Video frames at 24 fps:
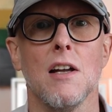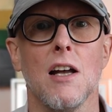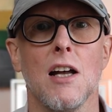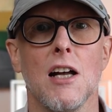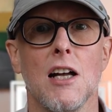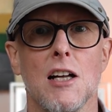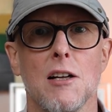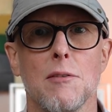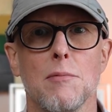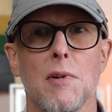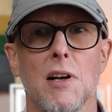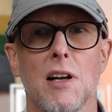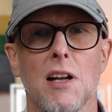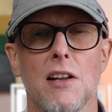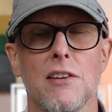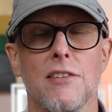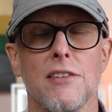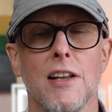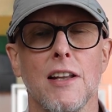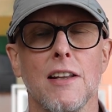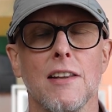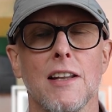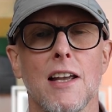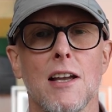Um, and I
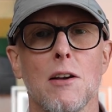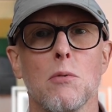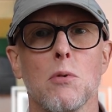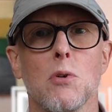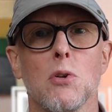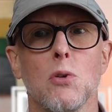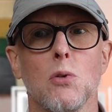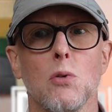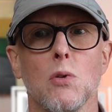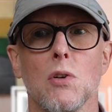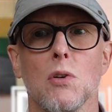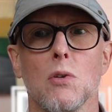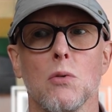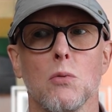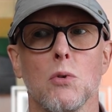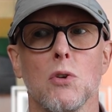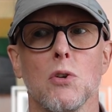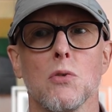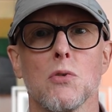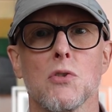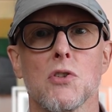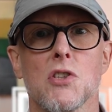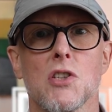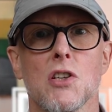think they will,
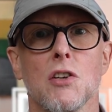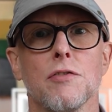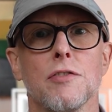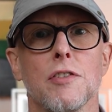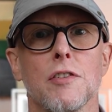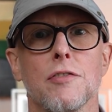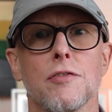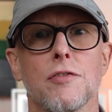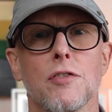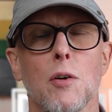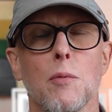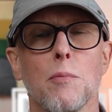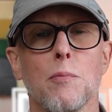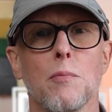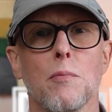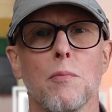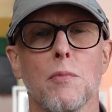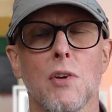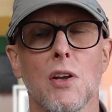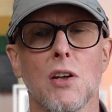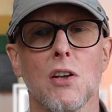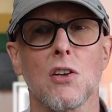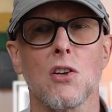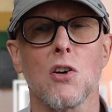will suffer from
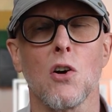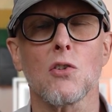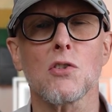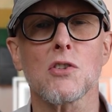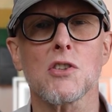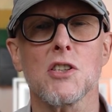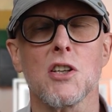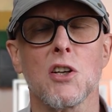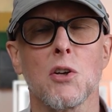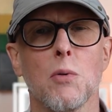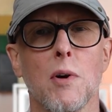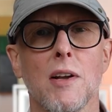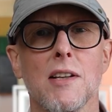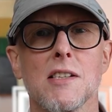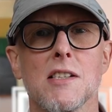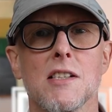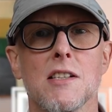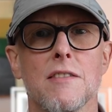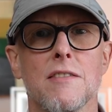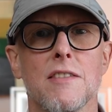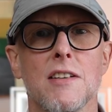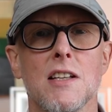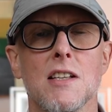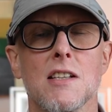the
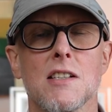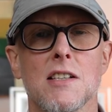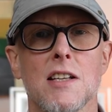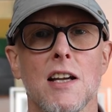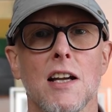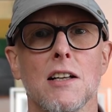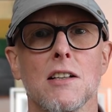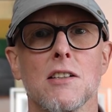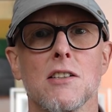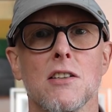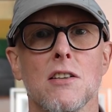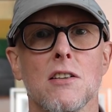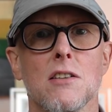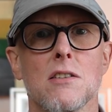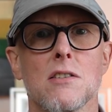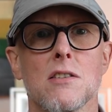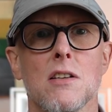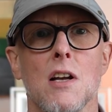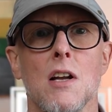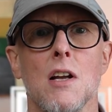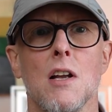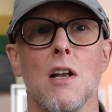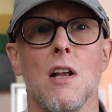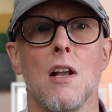consequences of these sanctions